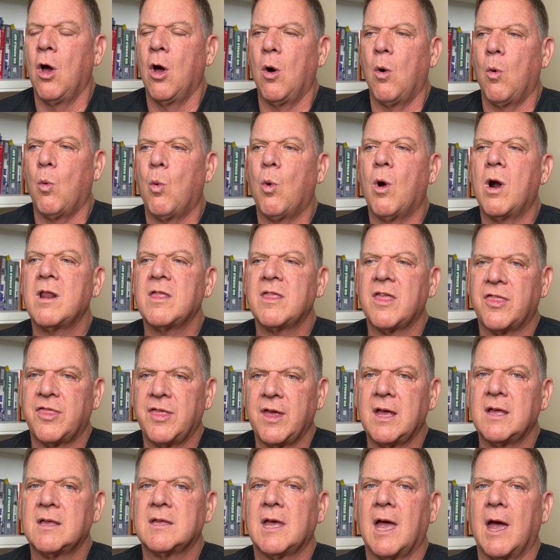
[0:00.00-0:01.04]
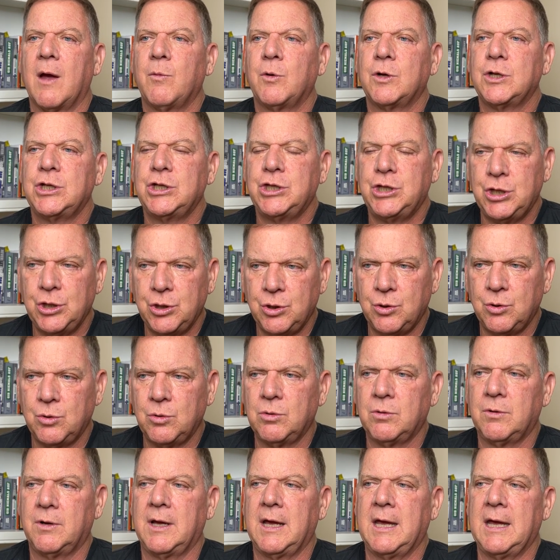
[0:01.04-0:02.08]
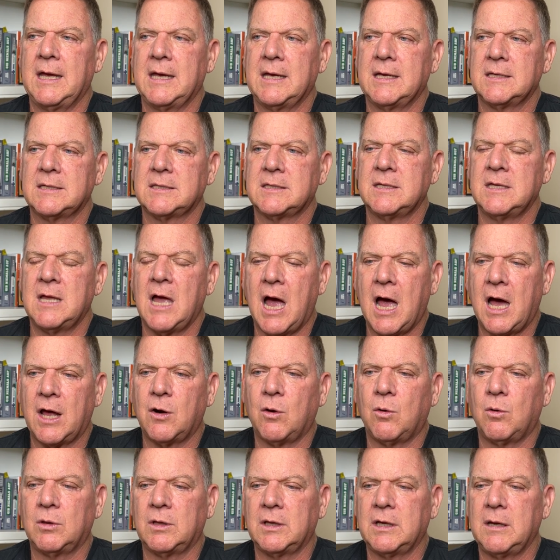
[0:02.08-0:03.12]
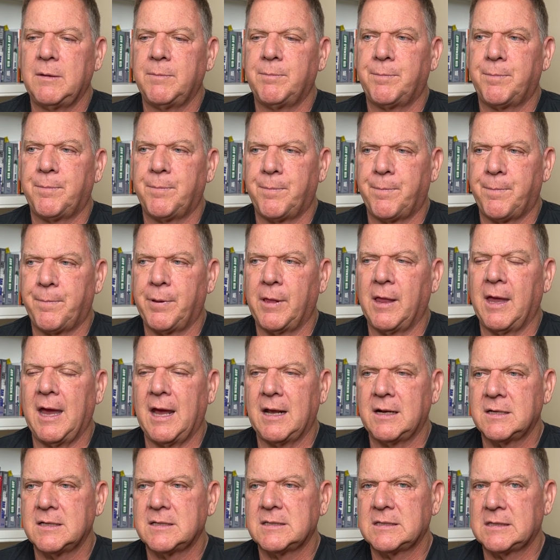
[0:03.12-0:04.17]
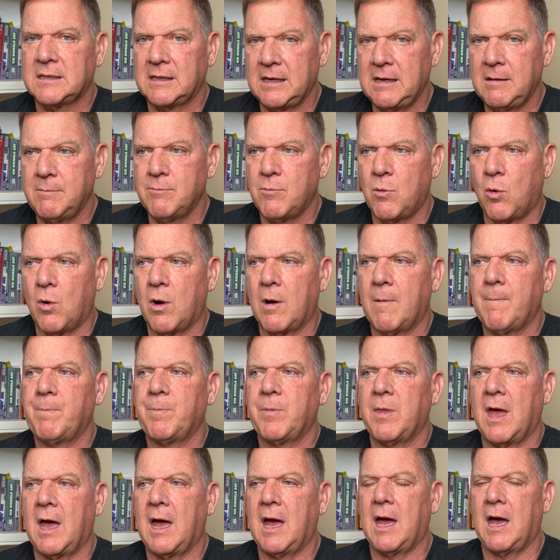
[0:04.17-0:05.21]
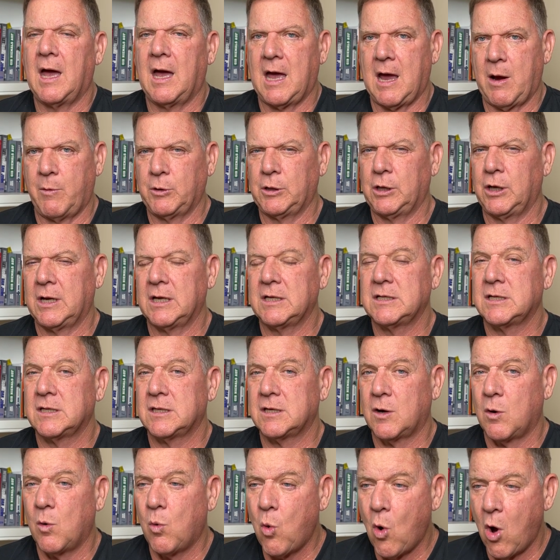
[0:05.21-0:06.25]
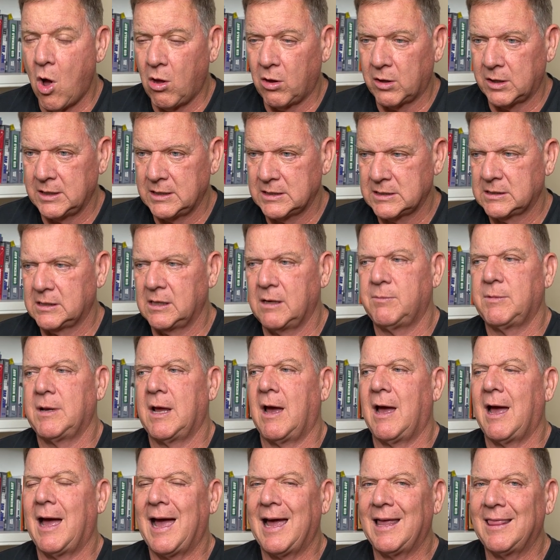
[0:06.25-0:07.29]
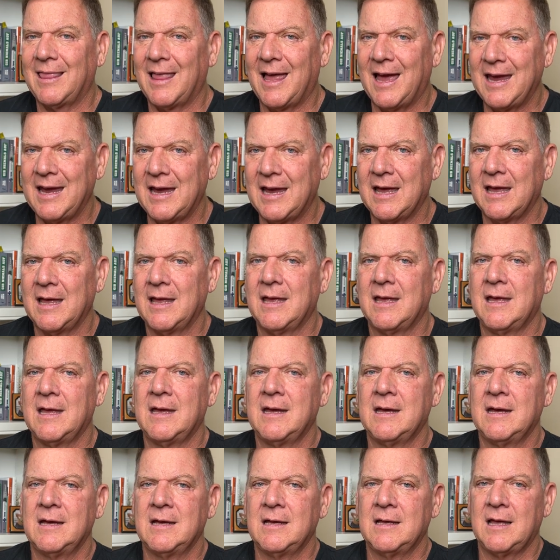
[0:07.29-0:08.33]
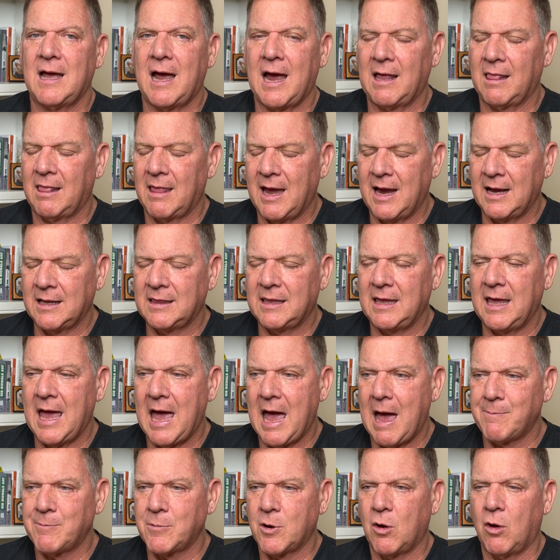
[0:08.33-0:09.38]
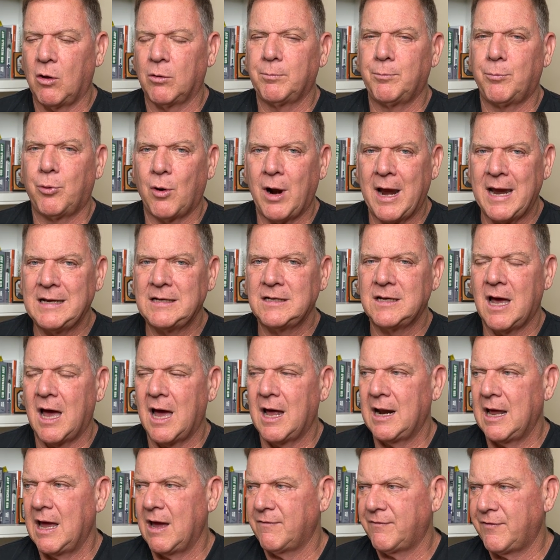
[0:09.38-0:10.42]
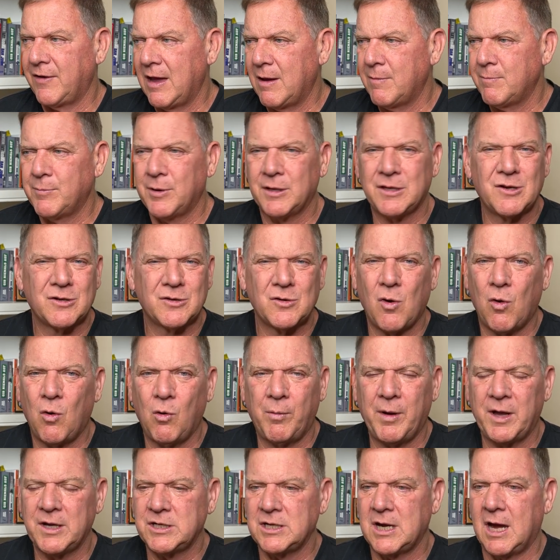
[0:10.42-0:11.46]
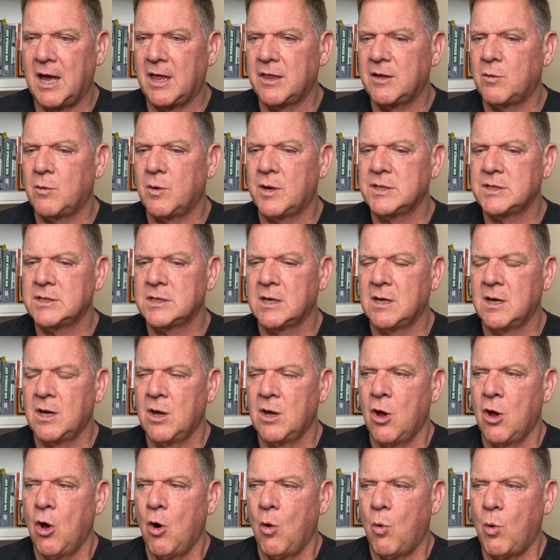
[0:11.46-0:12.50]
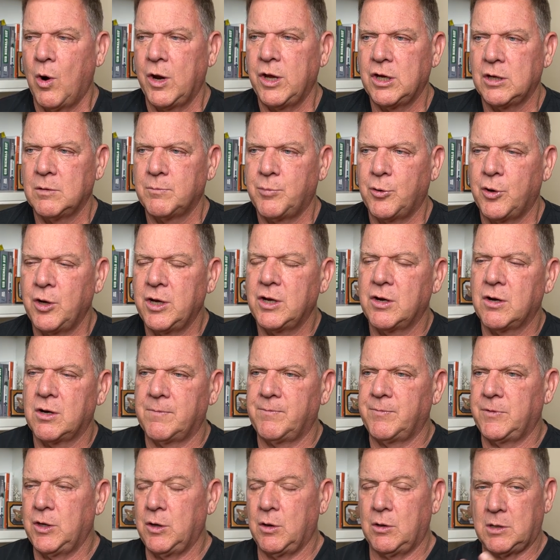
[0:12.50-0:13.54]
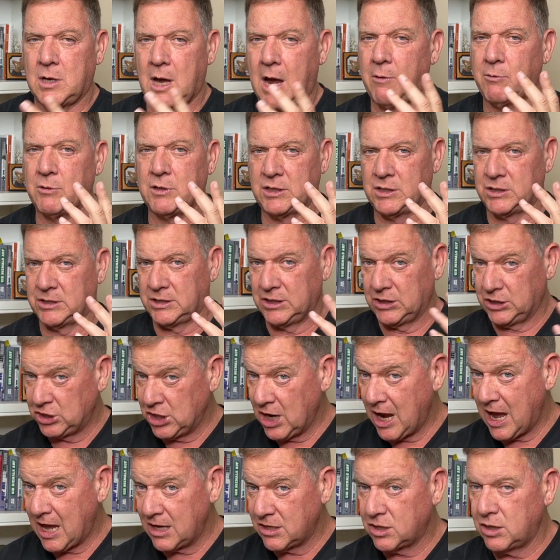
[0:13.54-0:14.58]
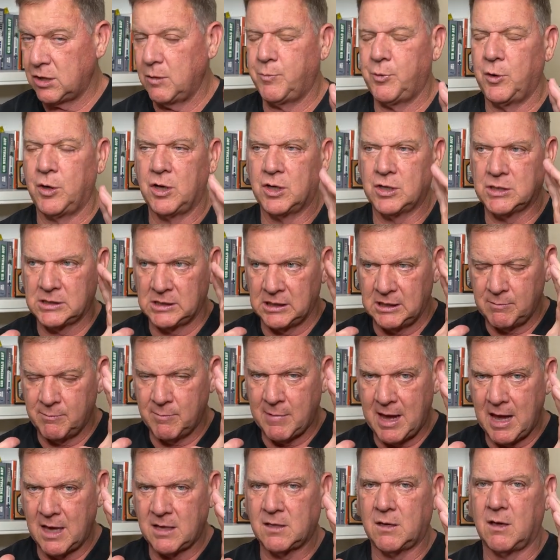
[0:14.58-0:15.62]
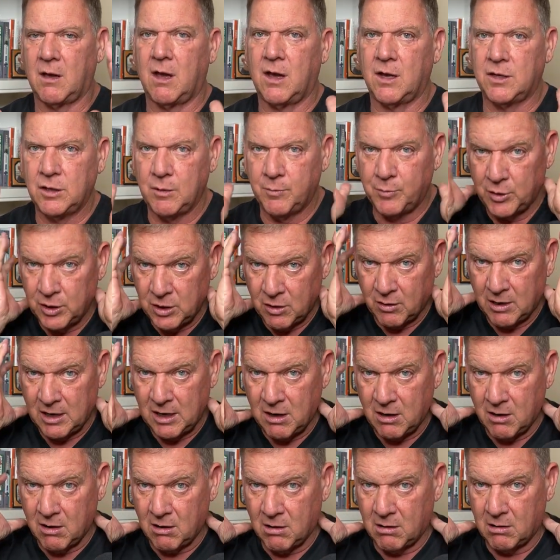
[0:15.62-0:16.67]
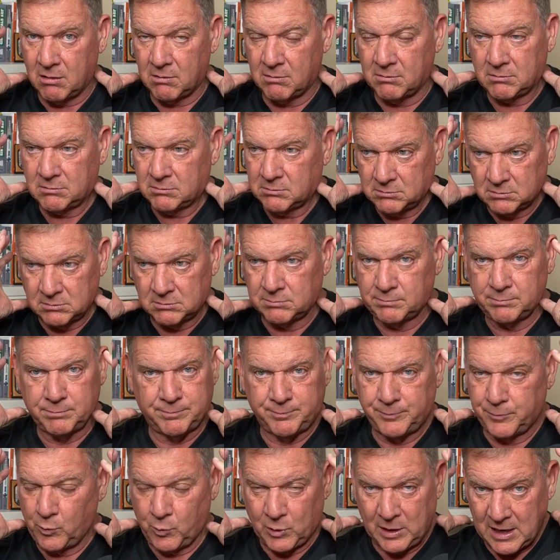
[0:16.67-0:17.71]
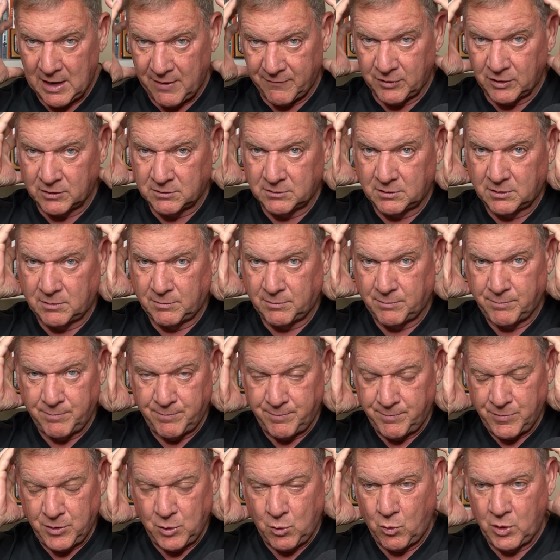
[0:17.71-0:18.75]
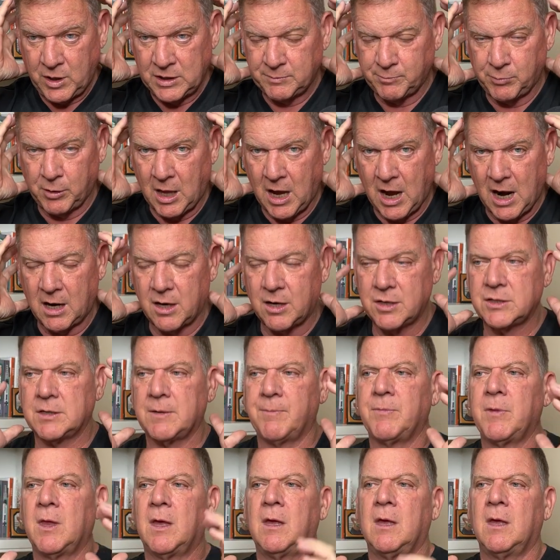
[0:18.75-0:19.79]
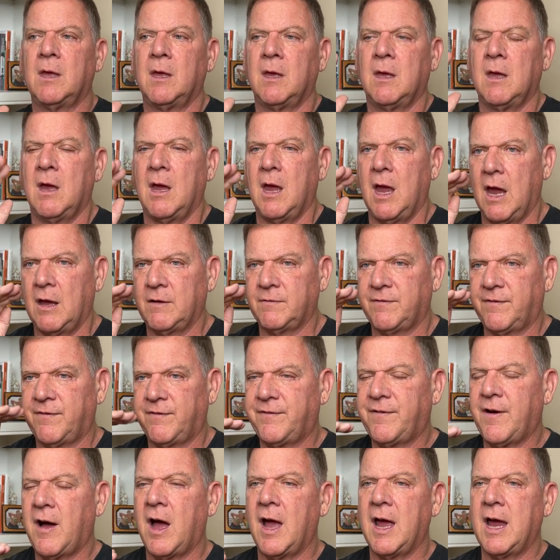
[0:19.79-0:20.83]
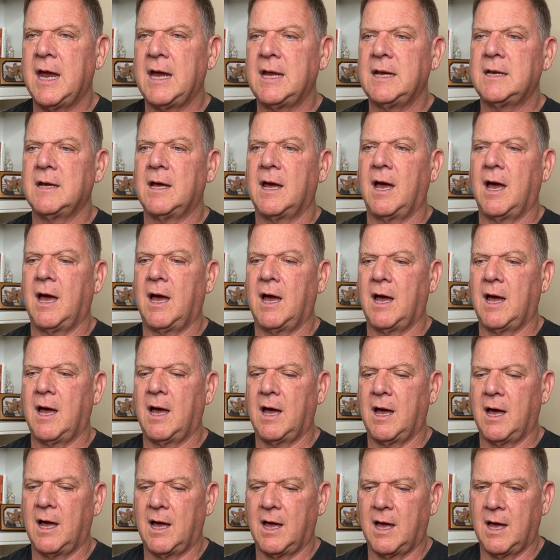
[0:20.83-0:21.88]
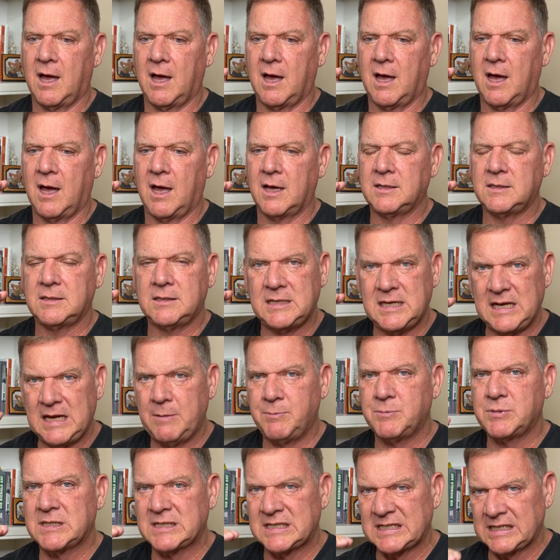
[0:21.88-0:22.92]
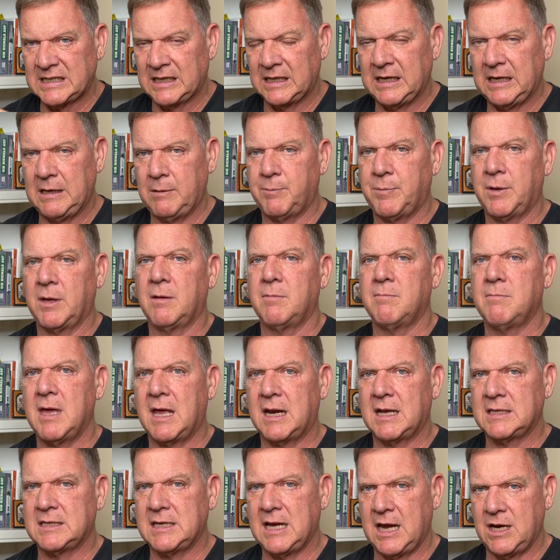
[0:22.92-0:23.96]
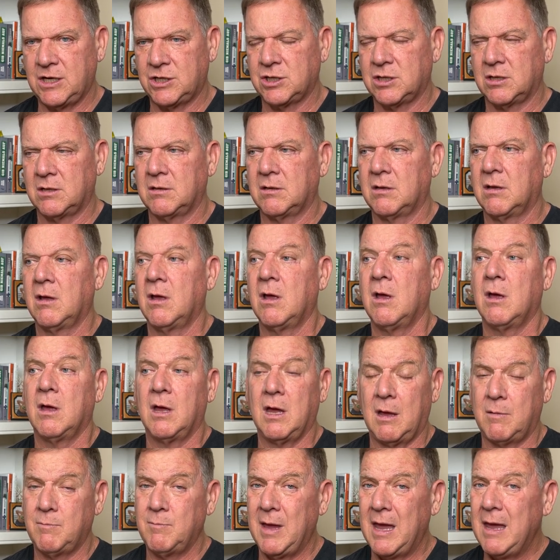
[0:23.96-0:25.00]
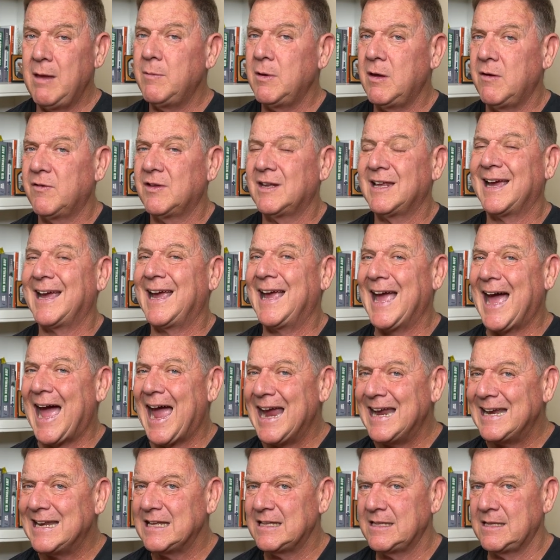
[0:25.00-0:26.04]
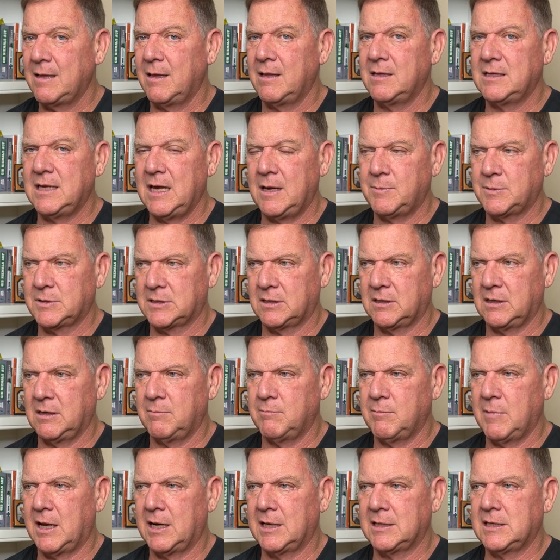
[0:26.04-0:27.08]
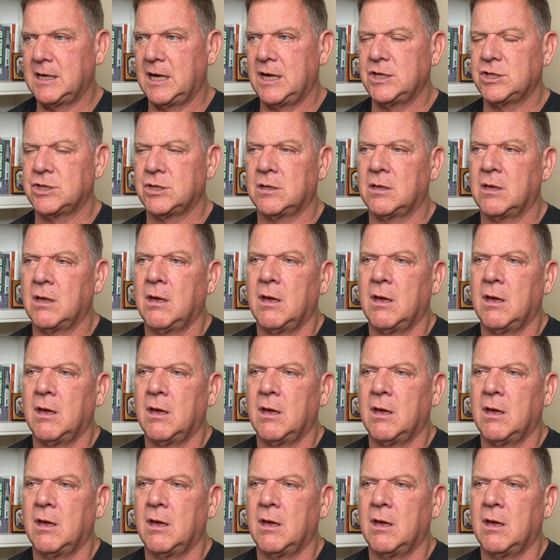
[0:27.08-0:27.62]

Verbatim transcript: One of the things I would do is not only plan to sleep more, uh, I would look into the quality of sleep. Now, I like I like the app called Brain dot F M, but there's a whole bunch of other ones where you can put your, you, I would just suggest you put your sleep mask on, you put your ear, whatever, noise blockers, and find uh, a deep sleep meditation. and maybe even a guided deep sleep meditation.